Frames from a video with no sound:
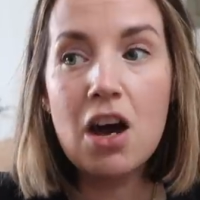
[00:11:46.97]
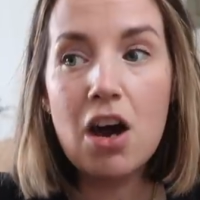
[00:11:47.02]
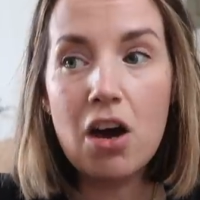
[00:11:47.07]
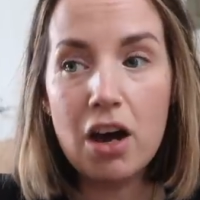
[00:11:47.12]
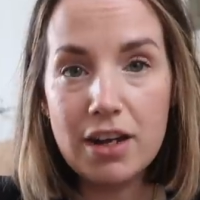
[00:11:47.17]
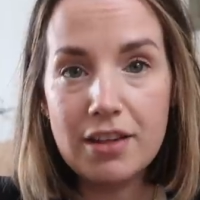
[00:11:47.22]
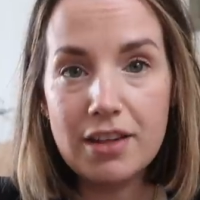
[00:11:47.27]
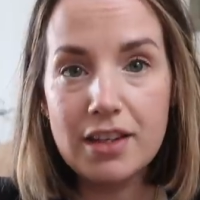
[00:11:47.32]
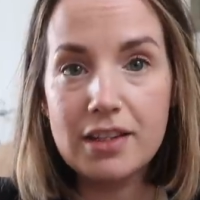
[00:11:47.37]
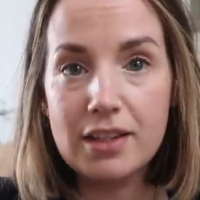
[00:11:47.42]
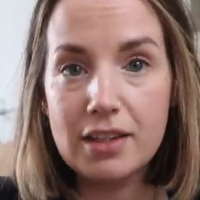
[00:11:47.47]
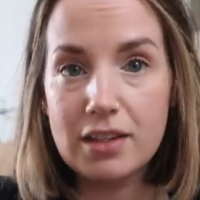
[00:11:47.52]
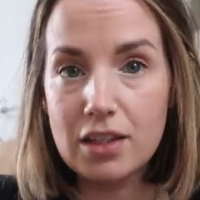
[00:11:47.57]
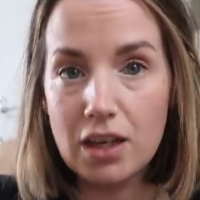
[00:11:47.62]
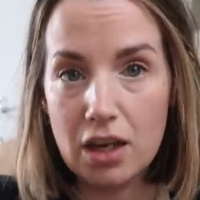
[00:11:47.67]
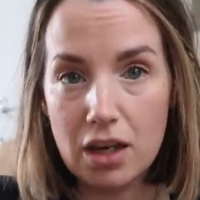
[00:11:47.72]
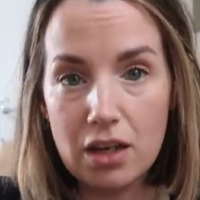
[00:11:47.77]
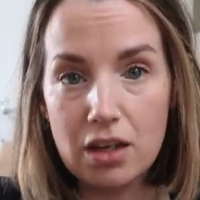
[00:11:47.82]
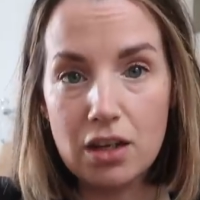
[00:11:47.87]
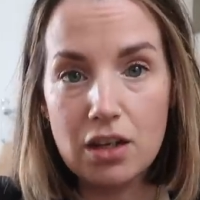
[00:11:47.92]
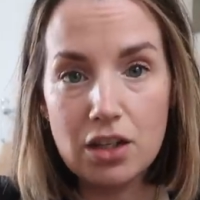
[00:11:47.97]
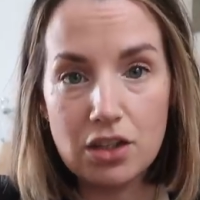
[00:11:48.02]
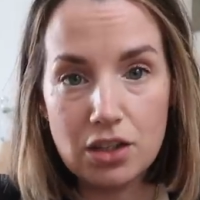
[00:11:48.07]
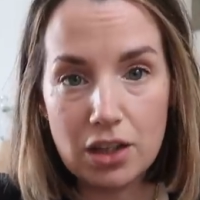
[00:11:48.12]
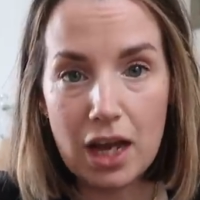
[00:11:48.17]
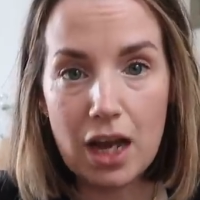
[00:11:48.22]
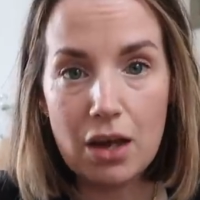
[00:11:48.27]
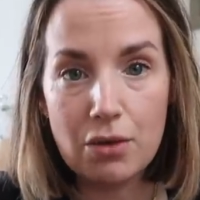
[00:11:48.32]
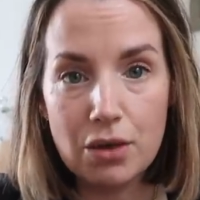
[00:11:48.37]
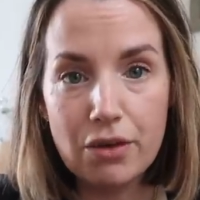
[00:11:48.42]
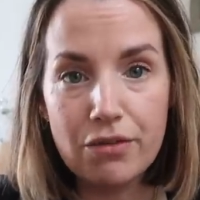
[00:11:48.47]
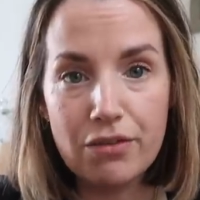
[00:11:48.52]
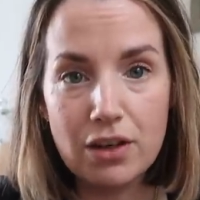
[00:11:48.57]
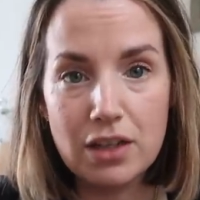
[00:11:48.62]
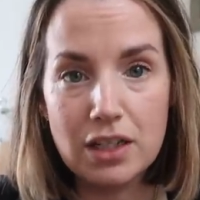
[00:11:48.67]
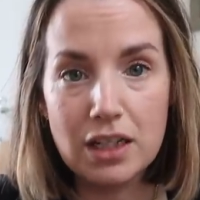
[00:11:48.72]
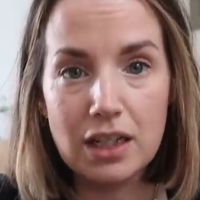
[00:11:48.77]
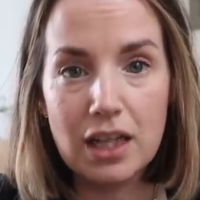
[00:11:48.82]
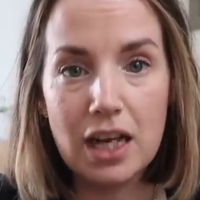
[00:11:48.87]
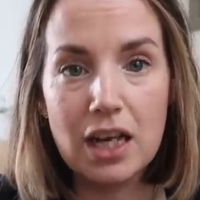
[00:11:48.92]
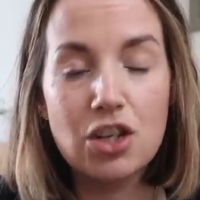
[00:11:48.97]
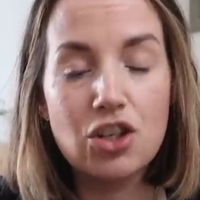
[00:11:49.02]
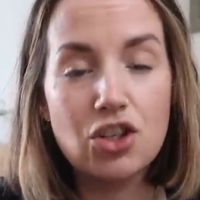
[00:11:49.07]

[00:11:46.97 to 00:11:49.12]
I then said to her, so how are you funding that?